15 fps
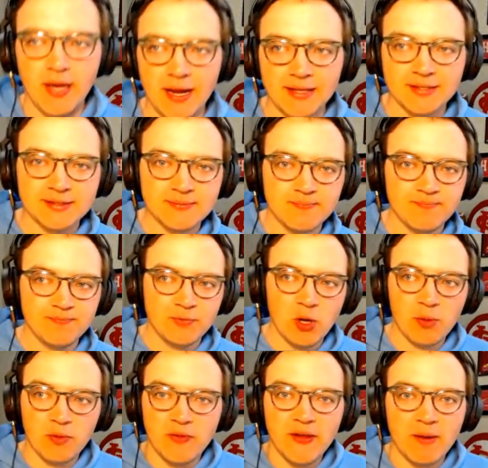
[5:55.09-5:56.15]
And I
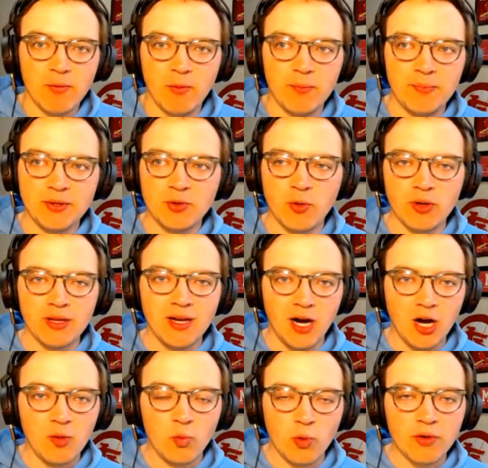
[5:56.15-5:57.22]
don't think it would be totally
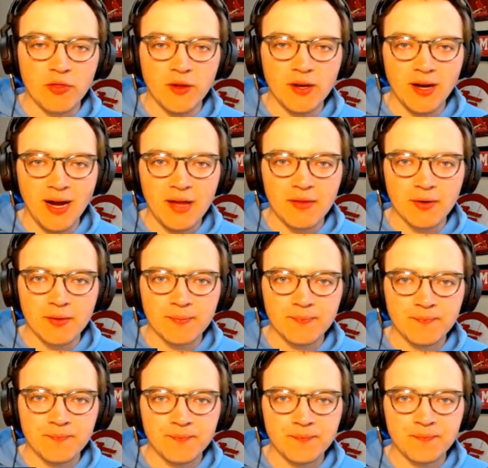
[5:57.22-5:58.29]
unworth it either.
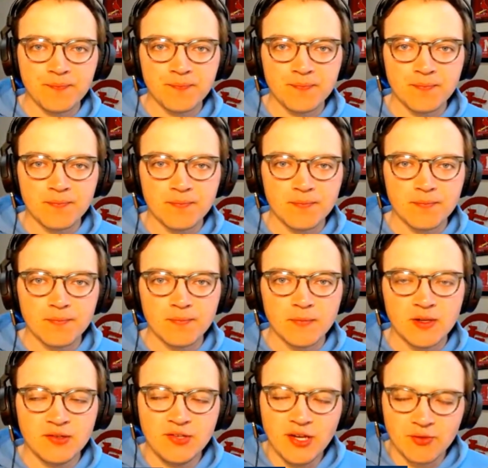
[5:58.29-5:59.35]

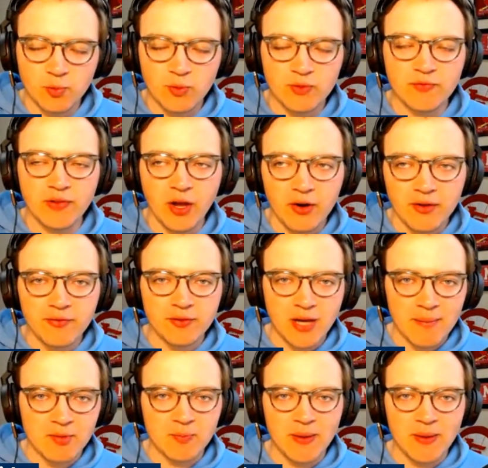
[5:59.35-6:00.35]
Because yes, when Flaherty comes